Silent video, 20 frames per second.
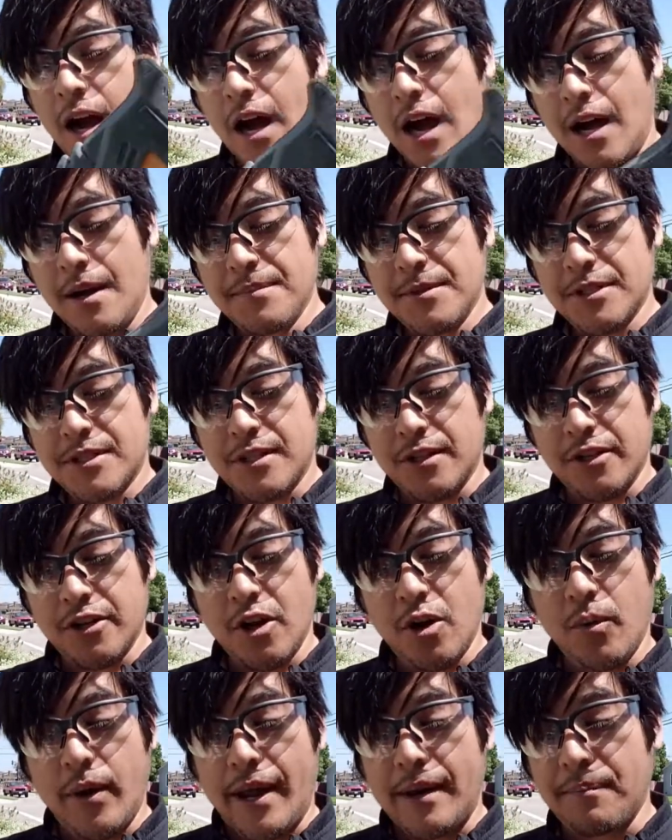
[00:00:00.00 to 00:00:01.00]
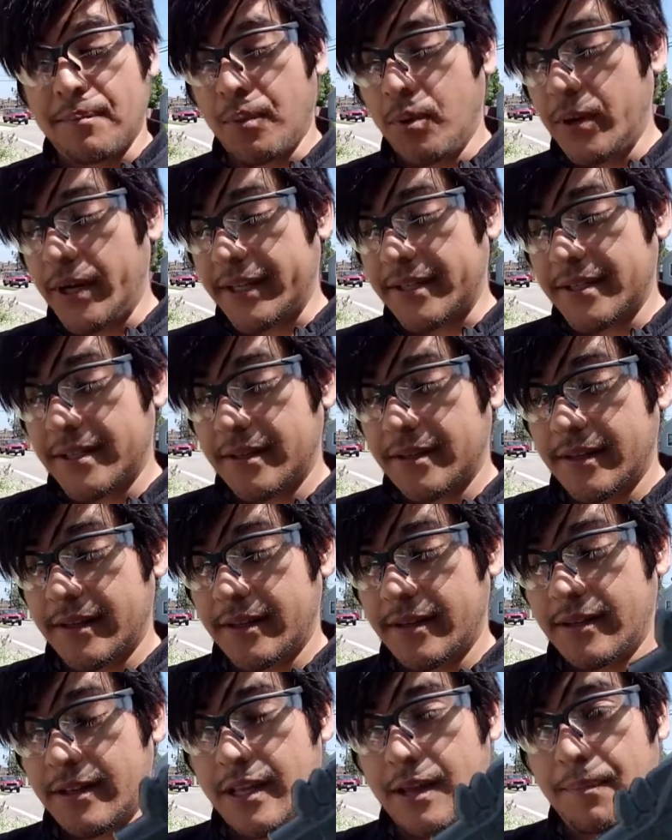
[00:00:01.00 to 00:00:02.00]
I'm just gonna go and put
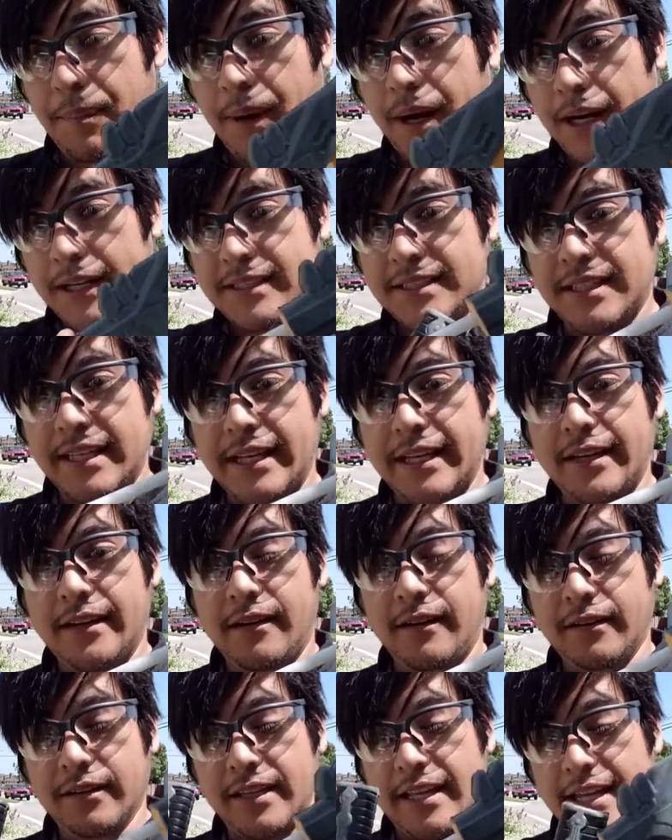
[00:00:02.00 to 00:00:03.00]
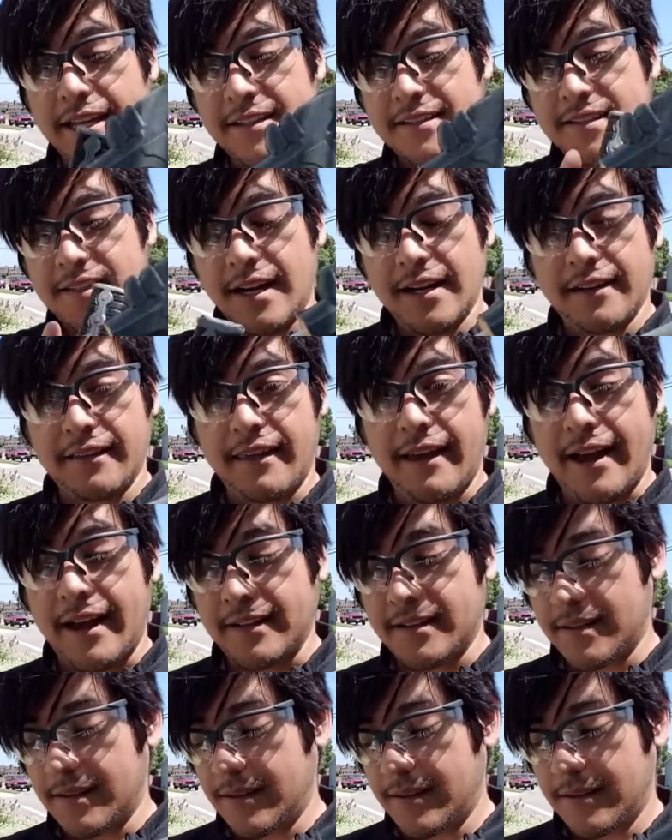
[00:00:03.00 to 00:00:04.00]
epoxy on the inside of
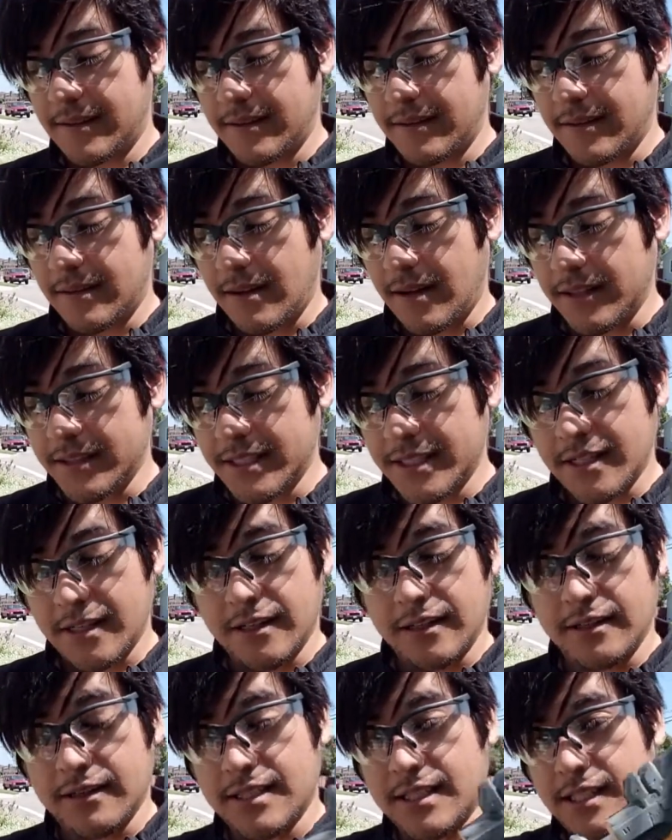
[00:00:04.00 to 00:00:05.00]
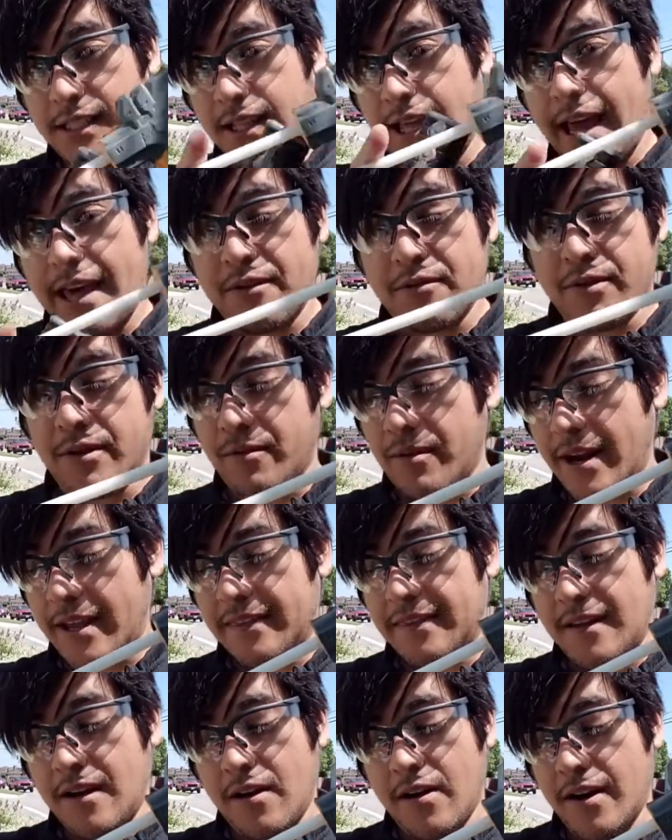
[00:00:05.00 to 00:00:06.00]
that. I'm just gonna slather it right
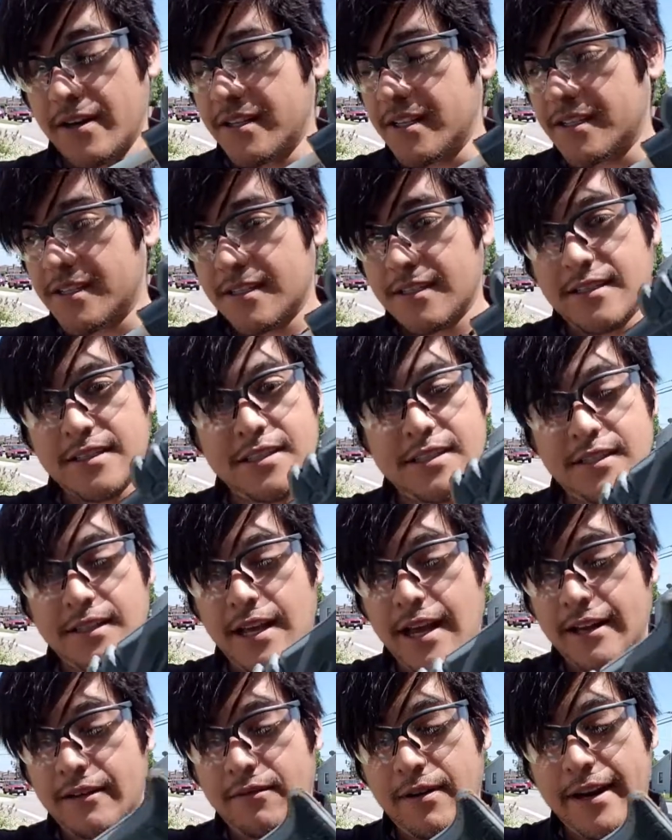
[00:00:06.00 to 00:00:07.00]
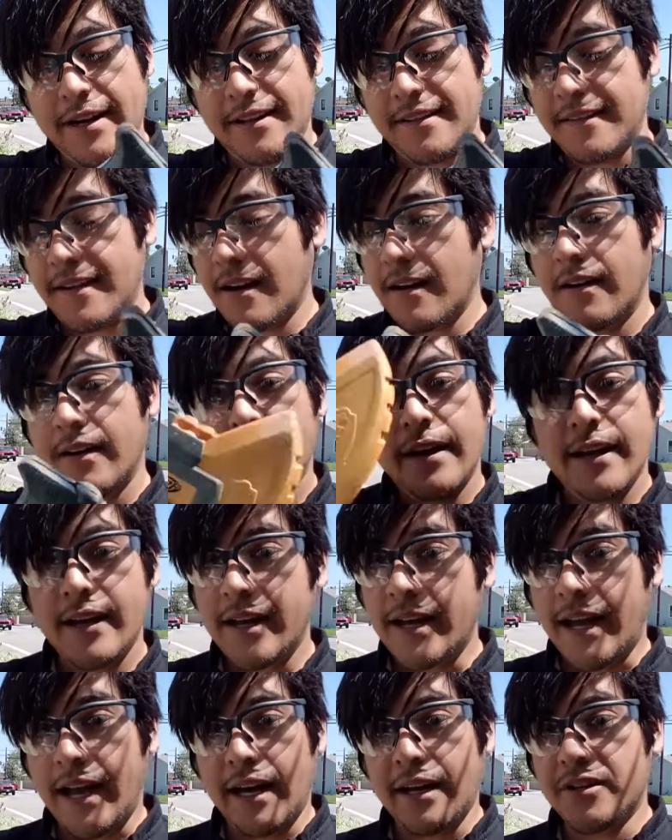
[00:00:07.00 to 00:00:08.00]
there and just slide right in there
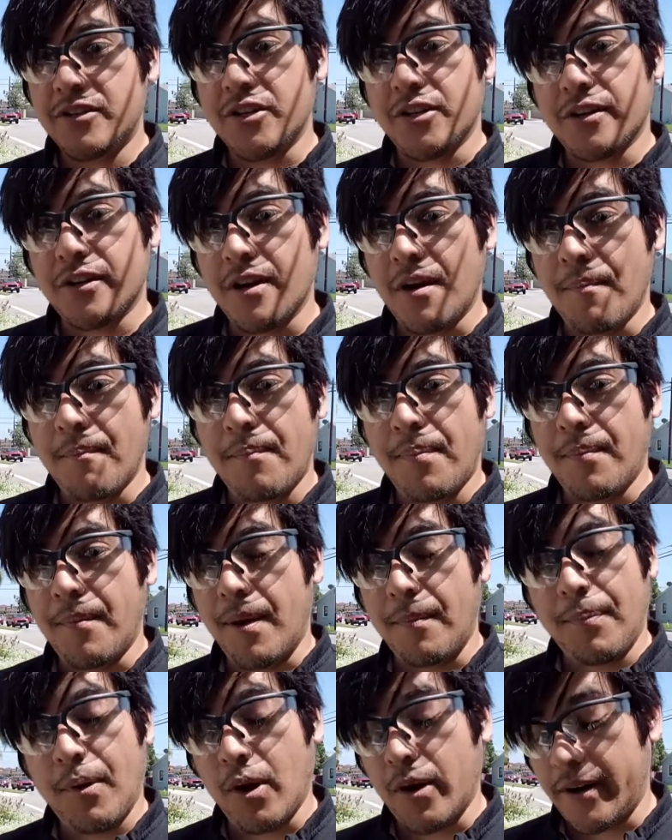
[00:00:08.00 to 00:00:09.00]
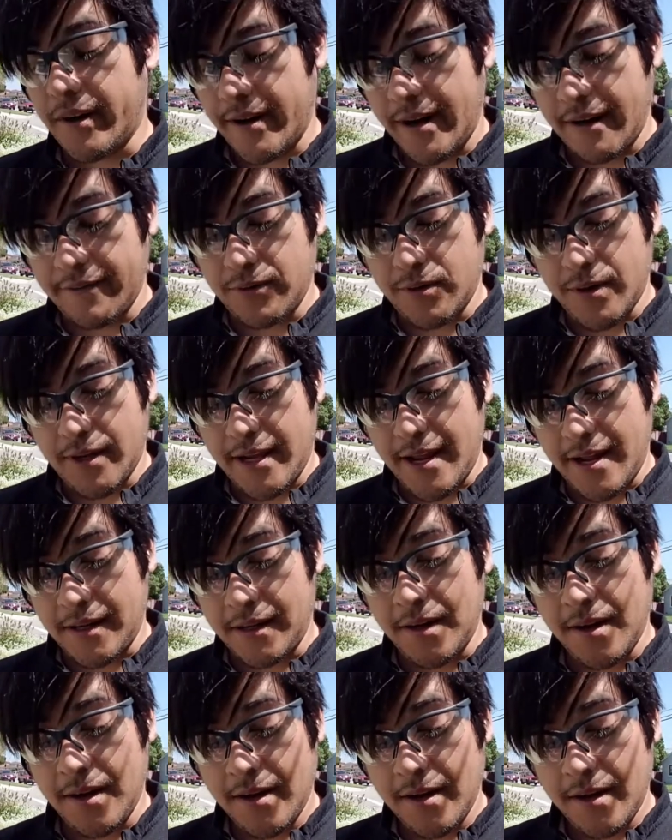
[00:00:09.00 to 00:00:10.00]
and it shouldn't come apart ever again.